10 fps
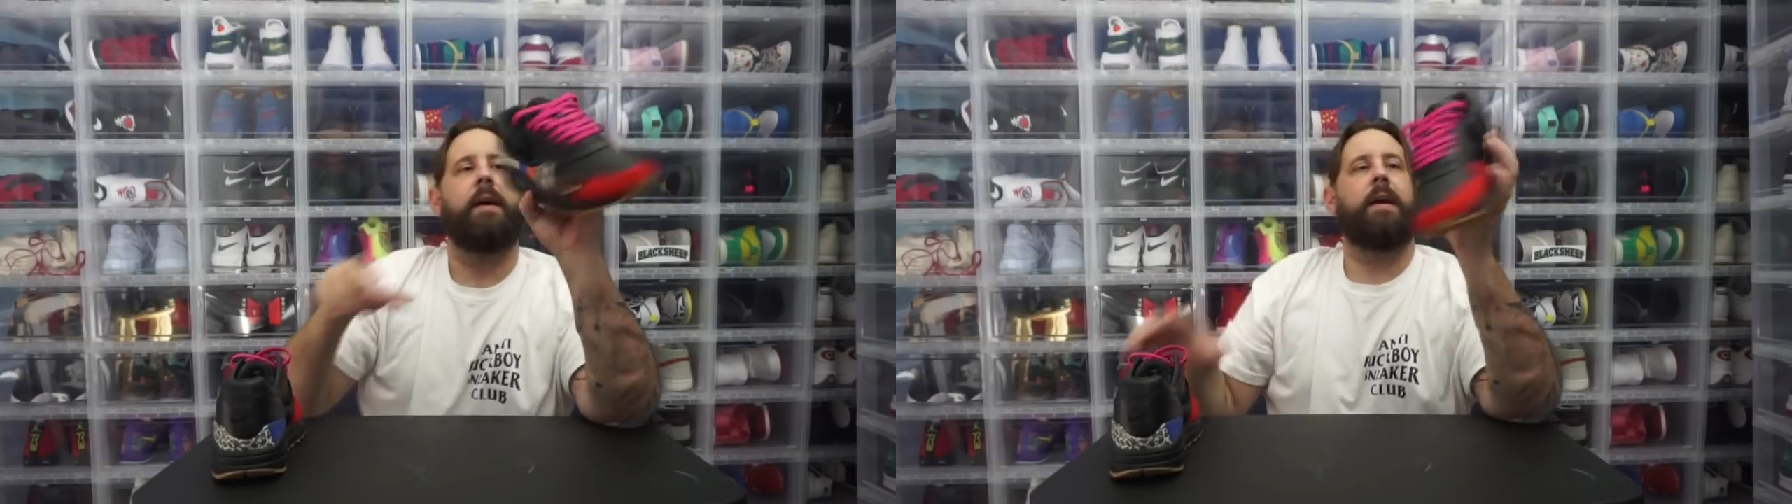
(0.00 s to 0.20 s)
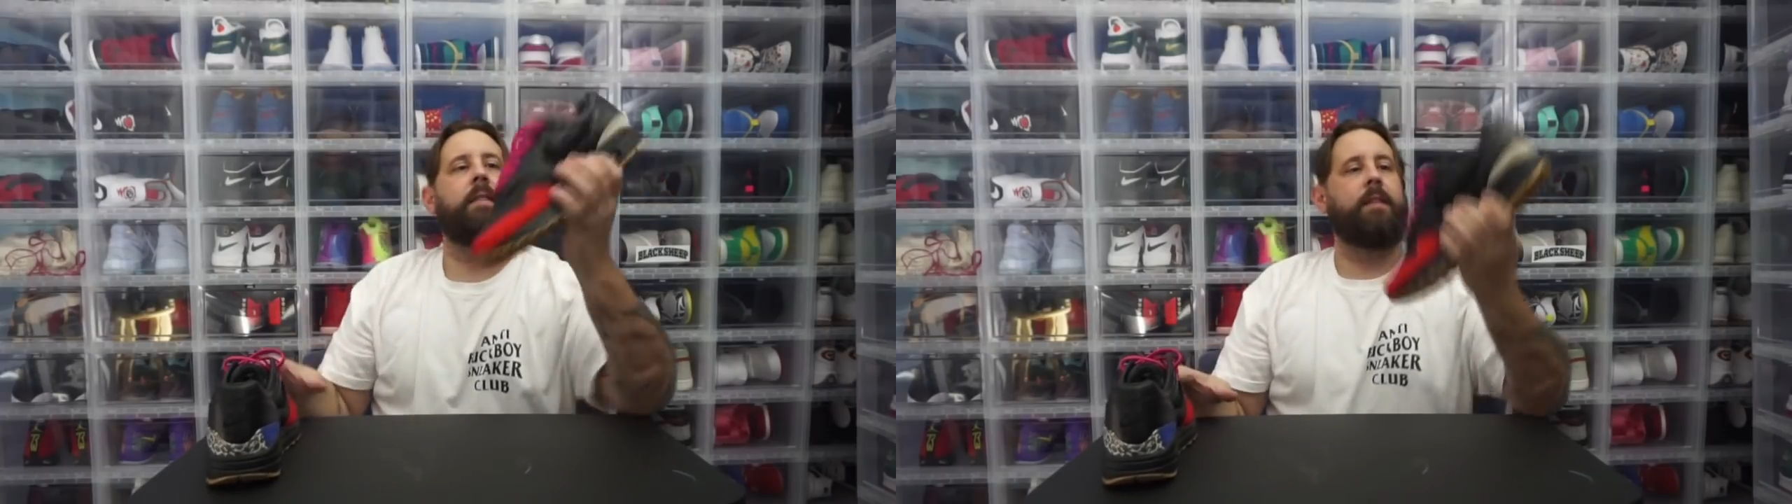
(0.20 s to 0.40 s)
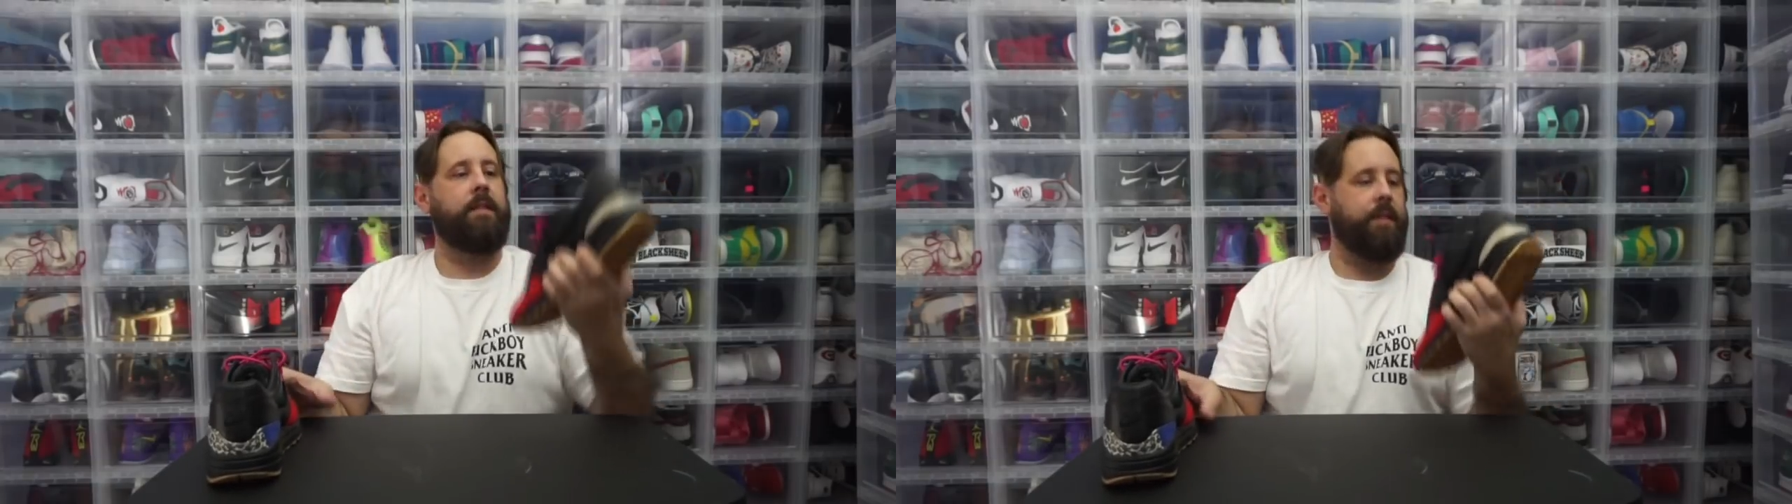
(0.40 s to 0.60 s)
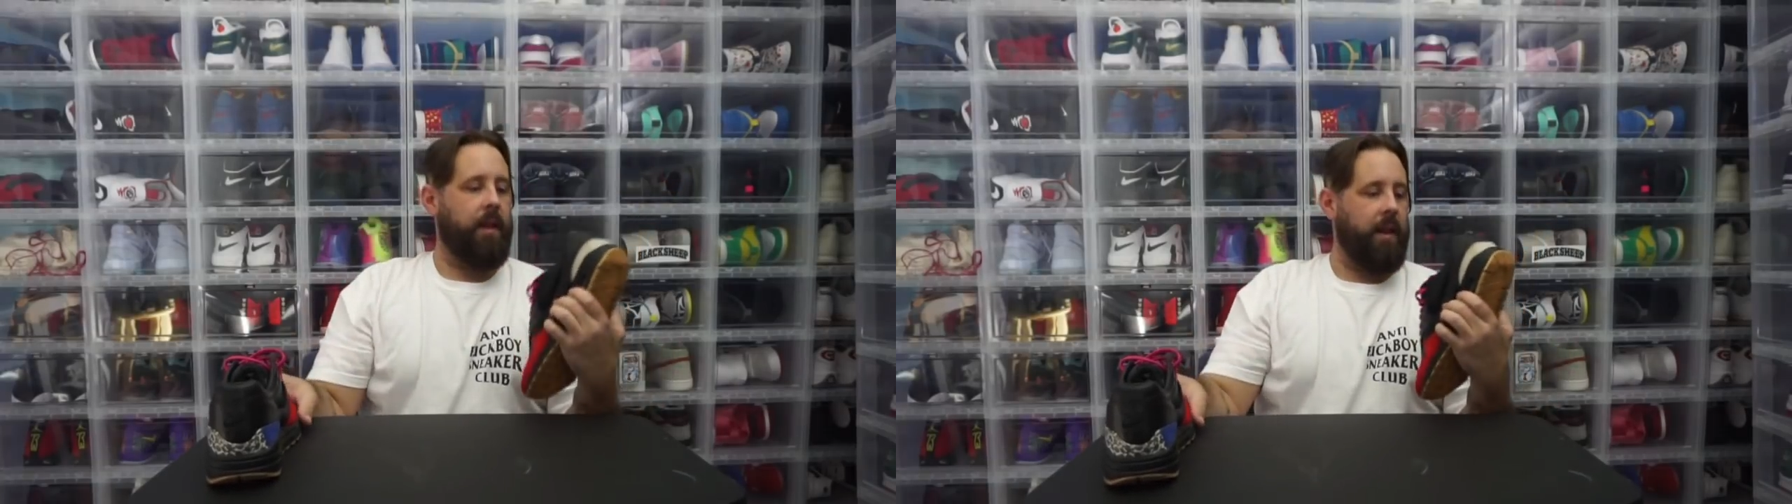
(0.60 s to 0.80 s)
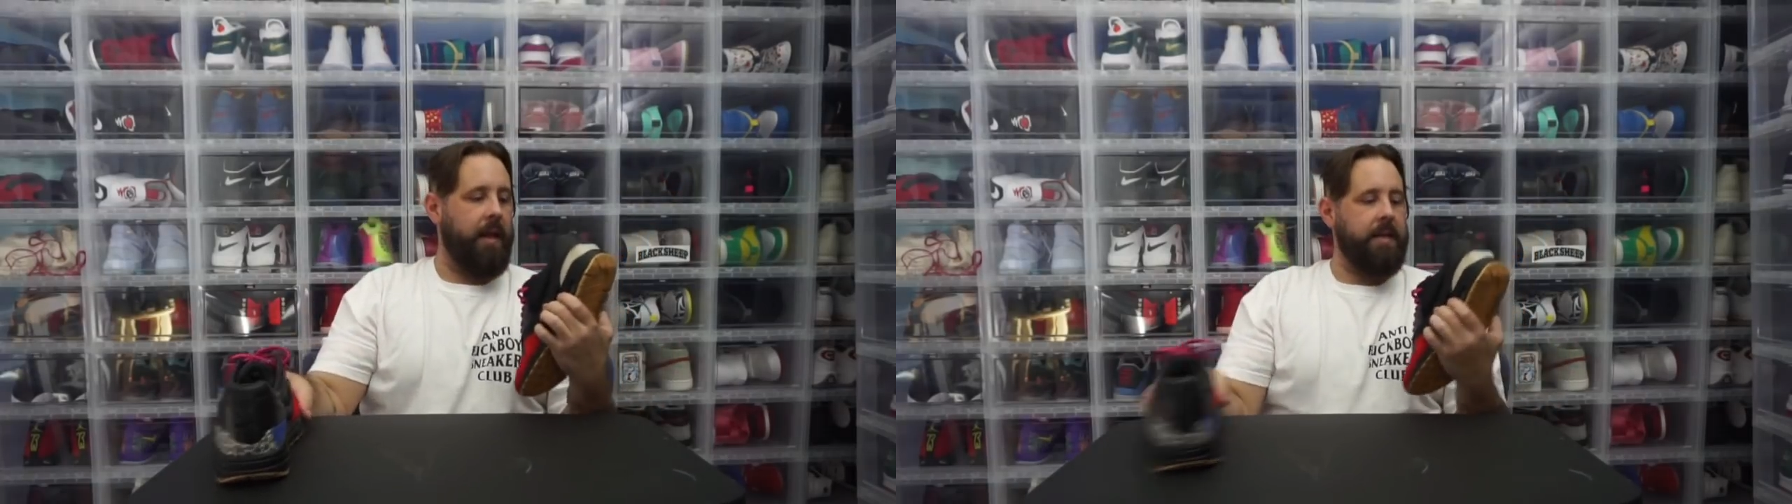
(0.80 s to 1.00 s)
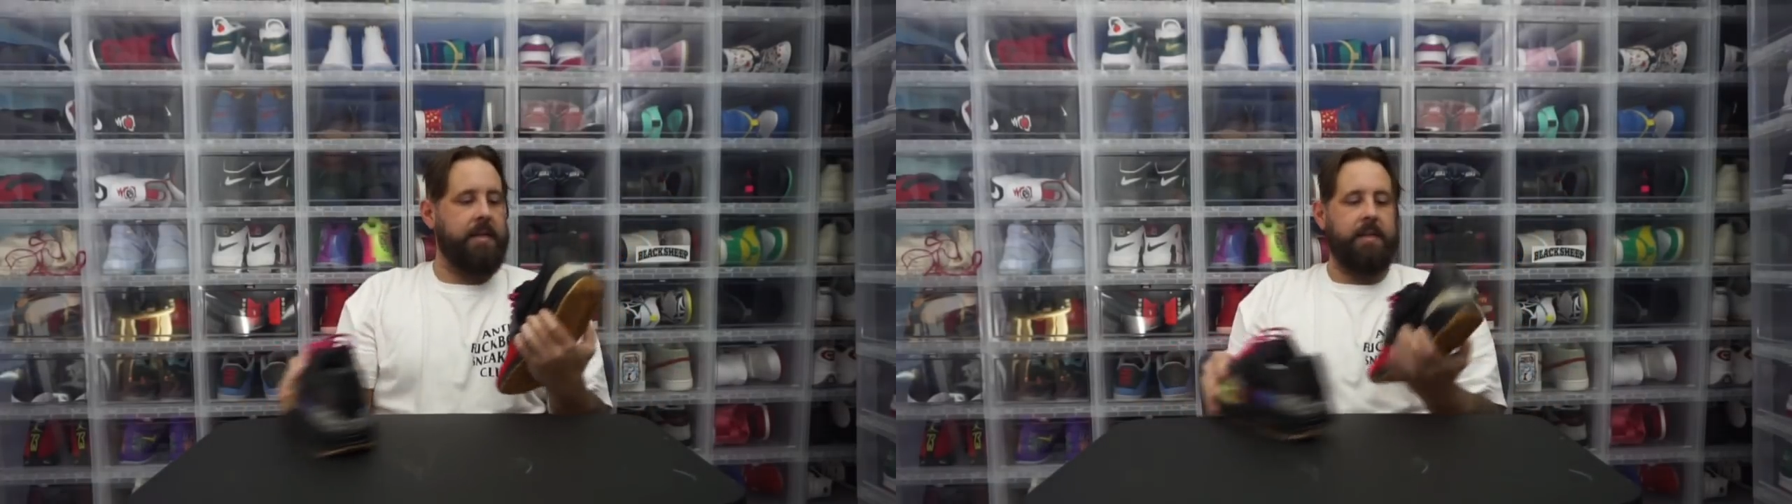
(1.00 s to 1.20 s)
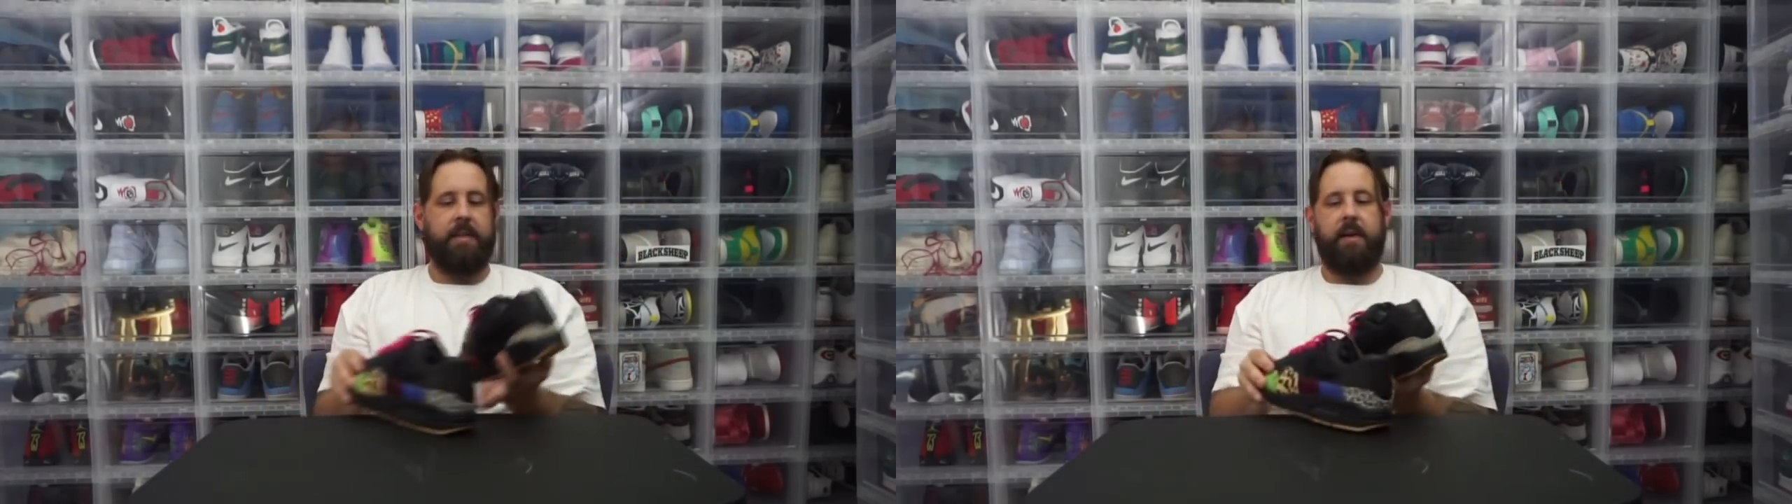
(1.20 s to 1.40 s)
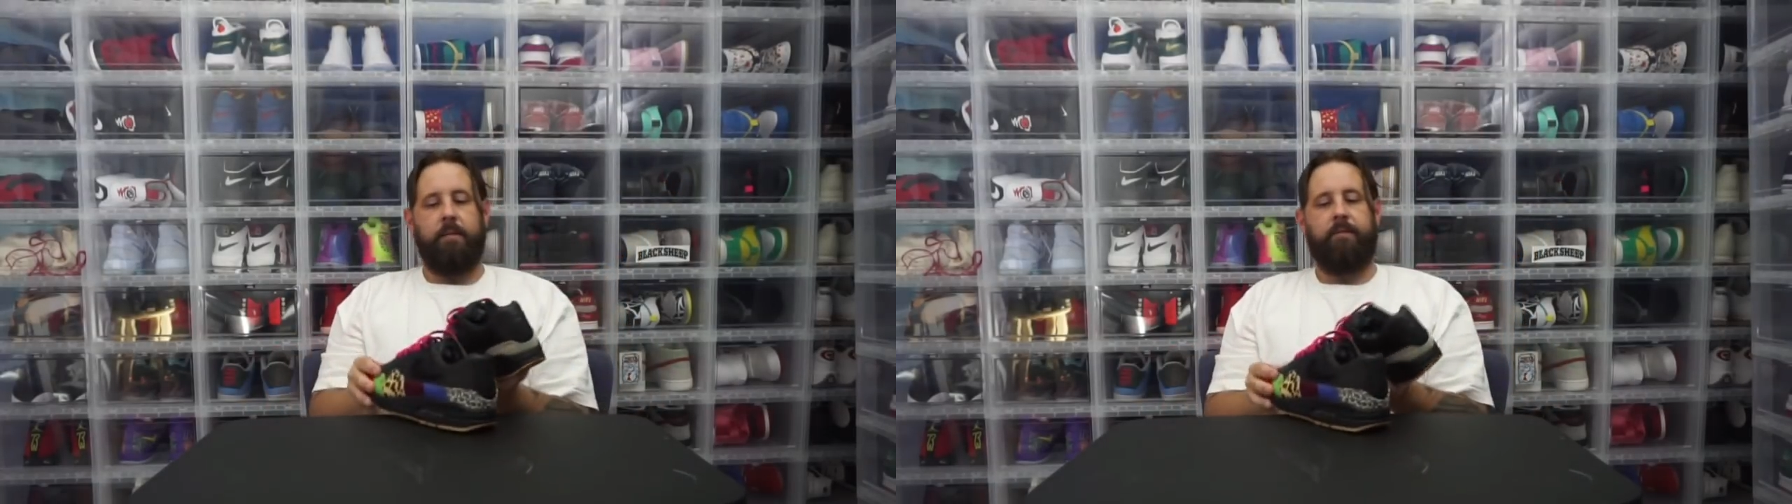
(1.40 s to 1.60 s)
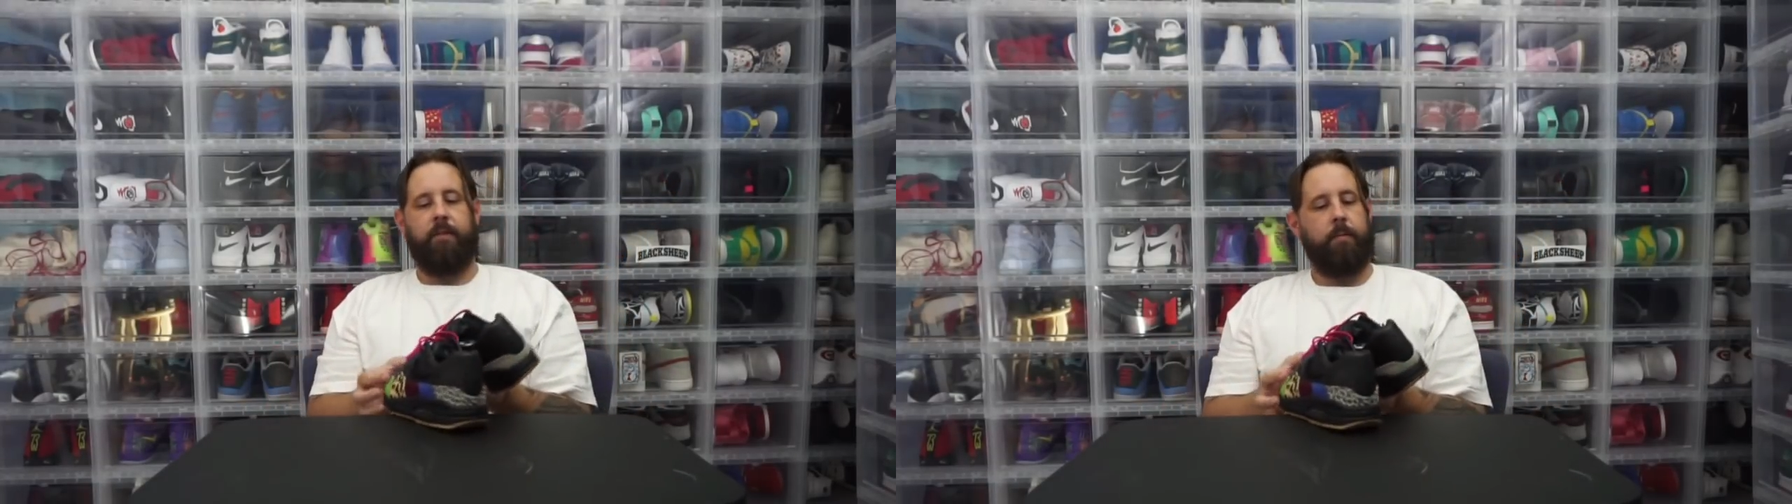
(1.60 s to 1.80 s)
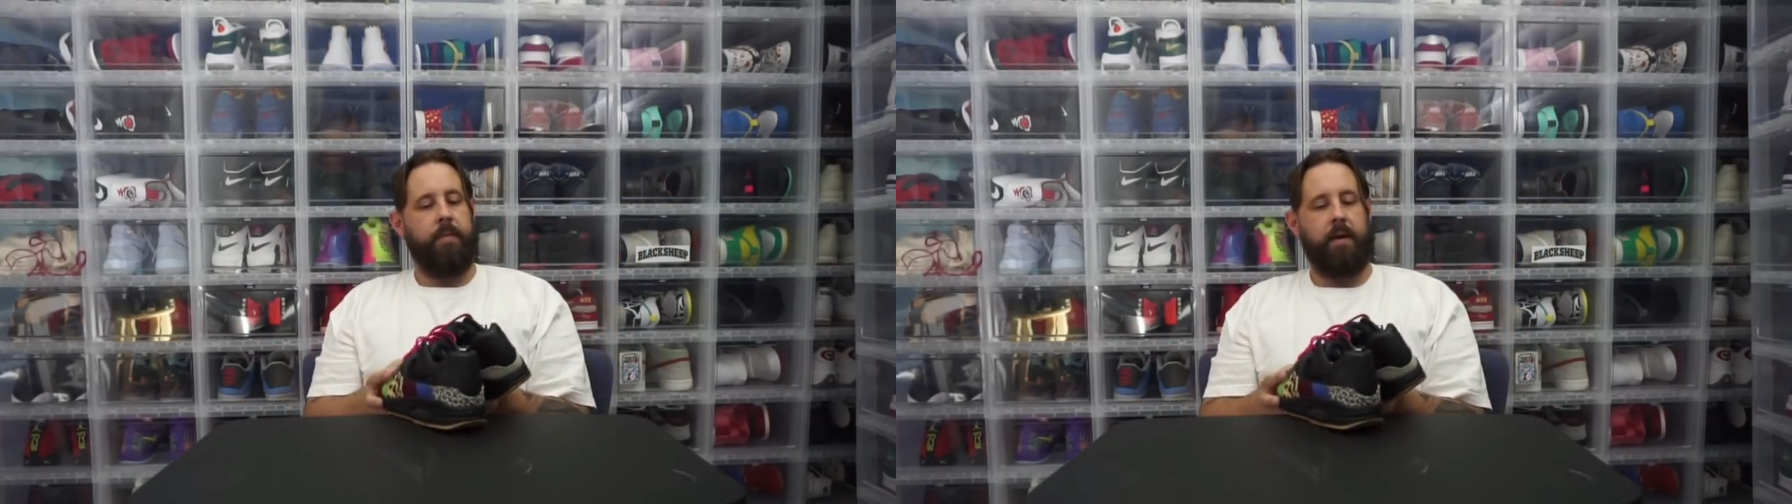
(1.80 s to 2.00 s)
And then the laces come
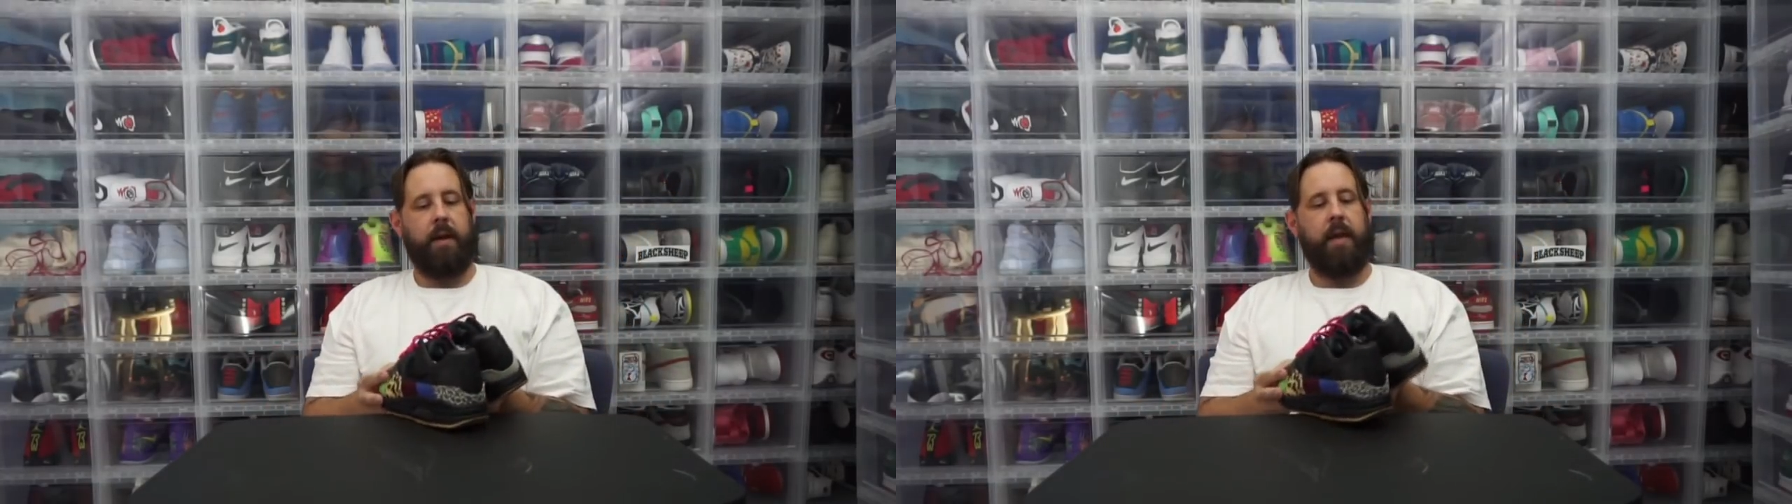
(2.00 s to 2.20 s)
from the